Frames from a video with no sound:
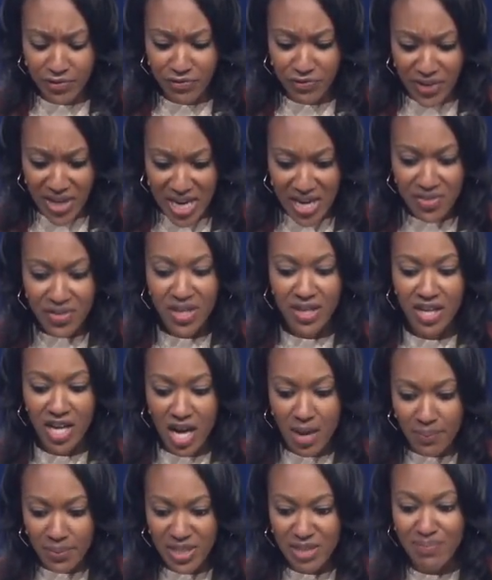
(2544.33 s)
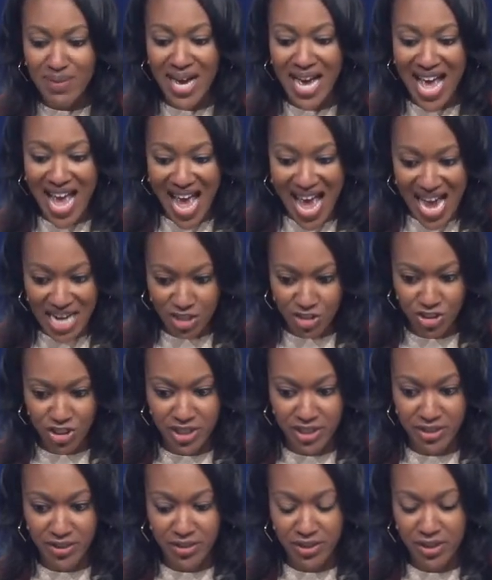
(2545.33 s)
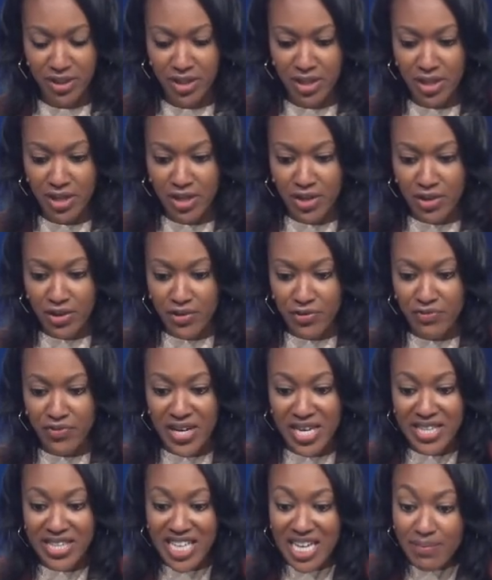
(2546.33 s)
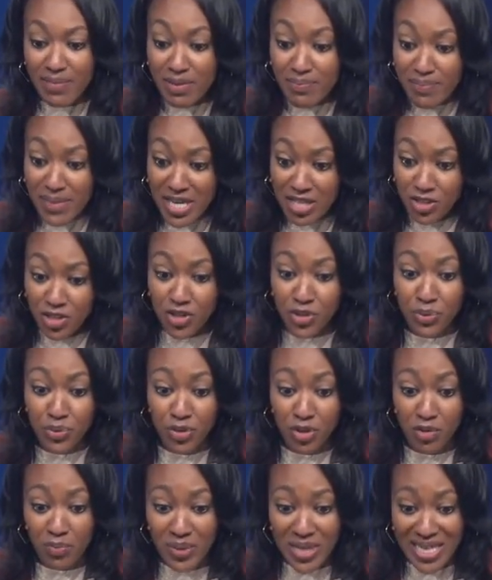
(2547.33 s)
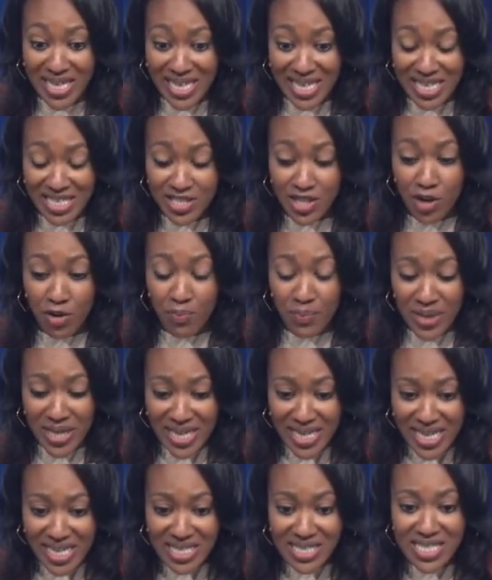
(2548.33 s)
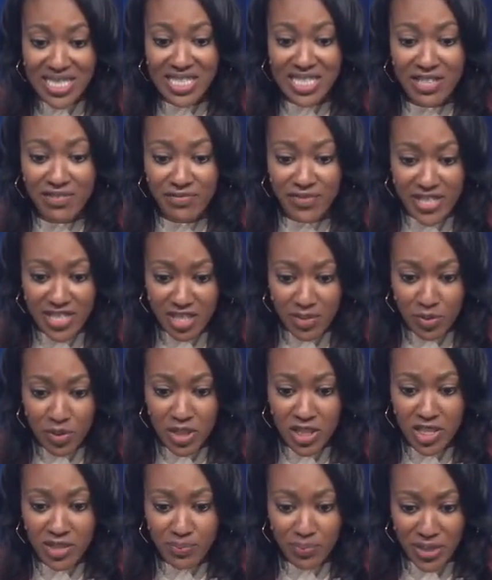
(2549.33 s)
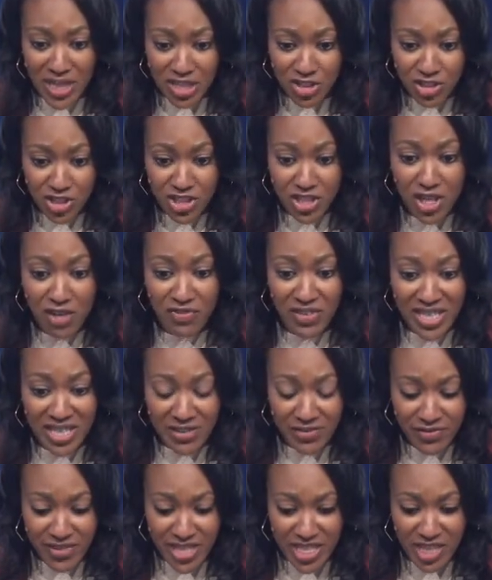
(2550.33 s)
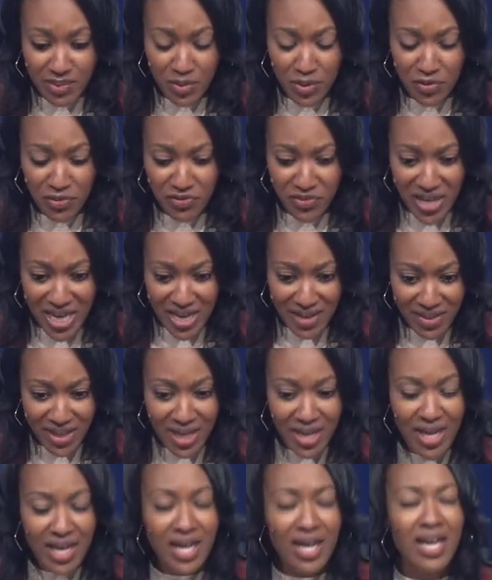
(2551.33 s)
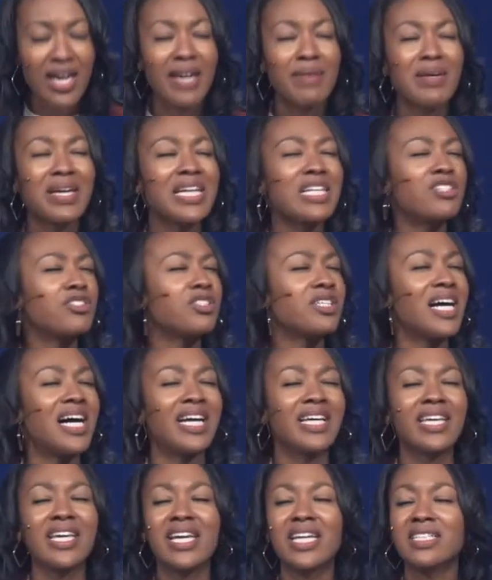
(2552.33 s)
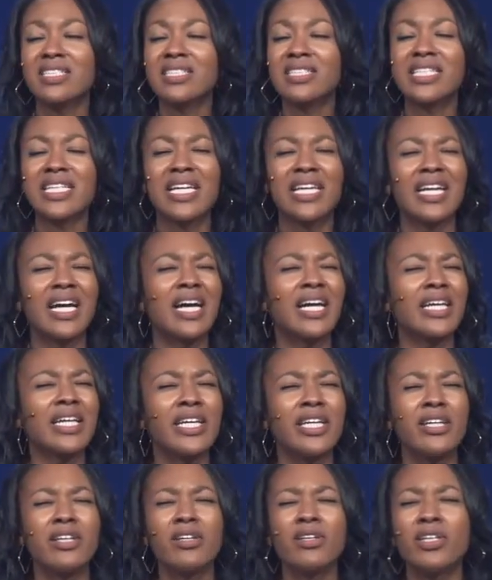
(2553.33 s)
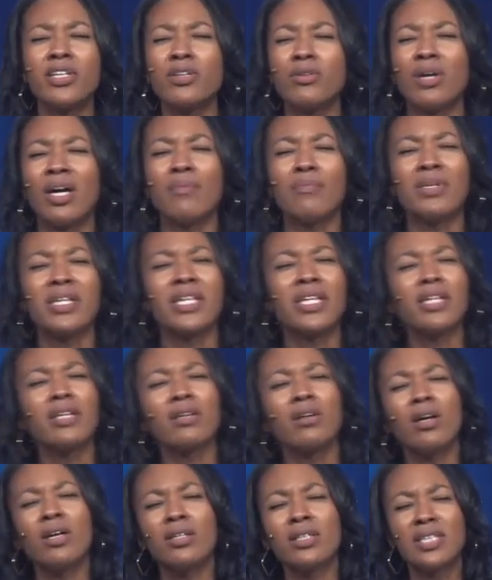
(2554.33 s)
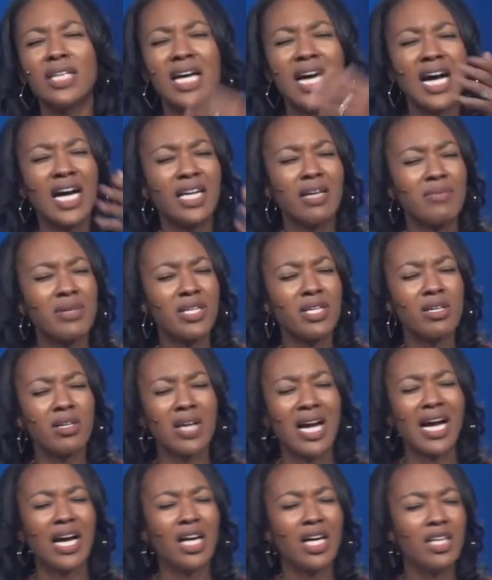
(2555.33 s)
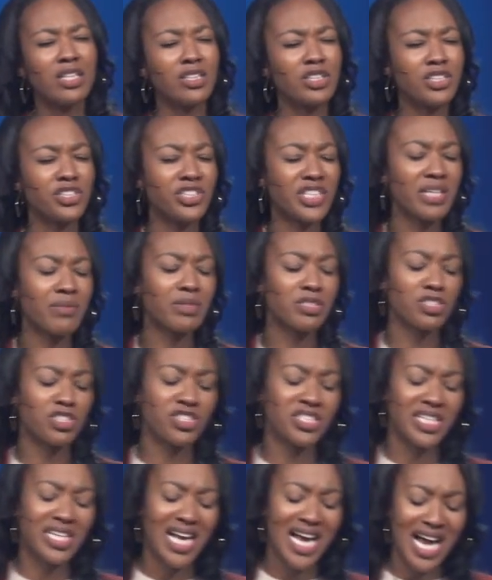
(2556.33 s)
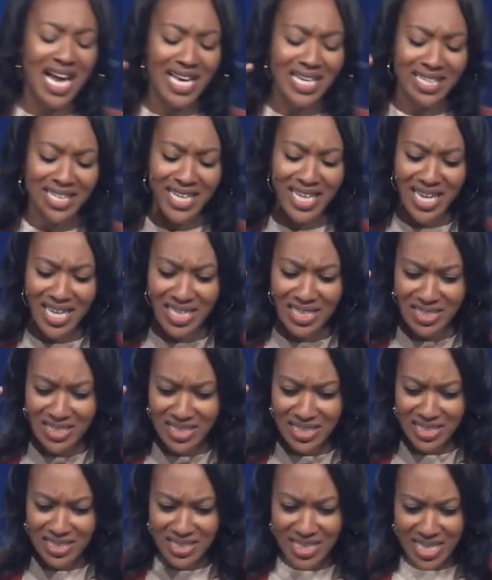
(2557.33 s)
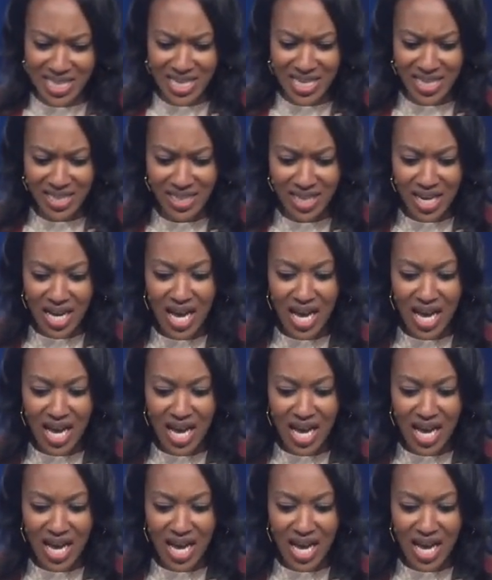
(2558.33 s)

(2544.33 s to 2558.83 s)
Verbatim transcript: Faith accompanied by action. Faith can be measured through obedience. Obedience is the visible expression of invisible faith. Angela, I can't see it. I hear you. I'm here online. I'm here. I understand what you're saying. I can't see it.